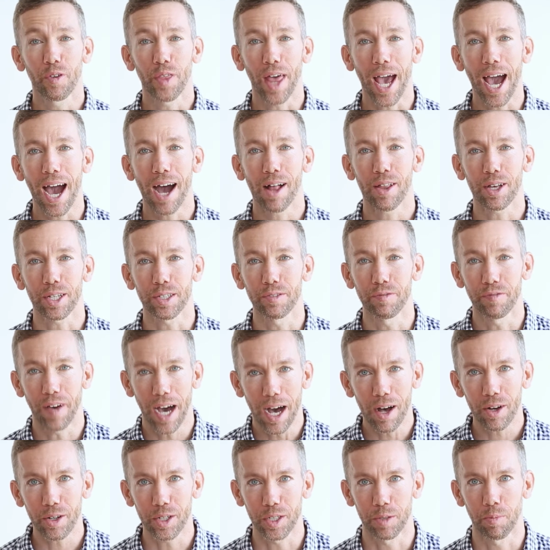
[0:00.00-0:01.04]
the hallux
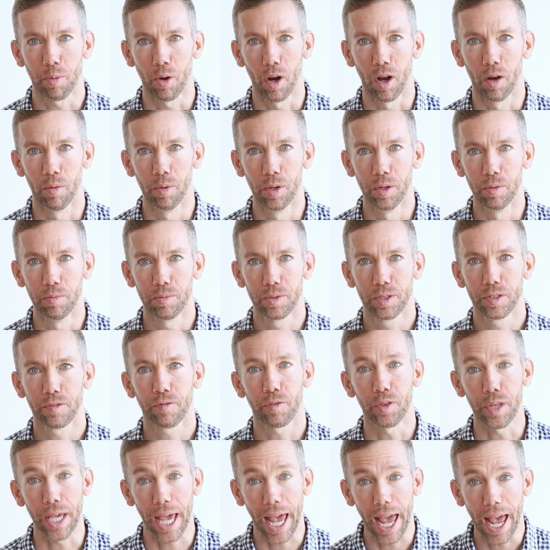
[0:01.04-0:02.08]
valgus problems, for
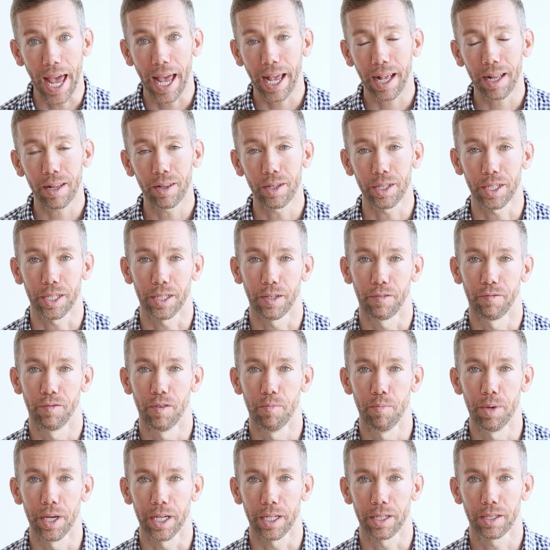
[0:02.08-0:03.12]
the angling of the
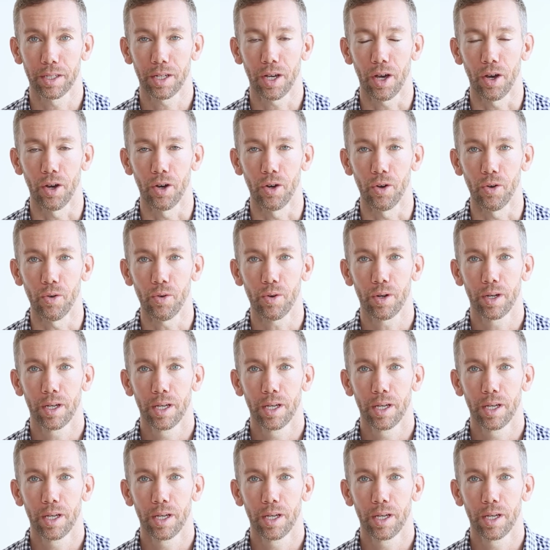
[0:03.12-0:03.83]
big toe,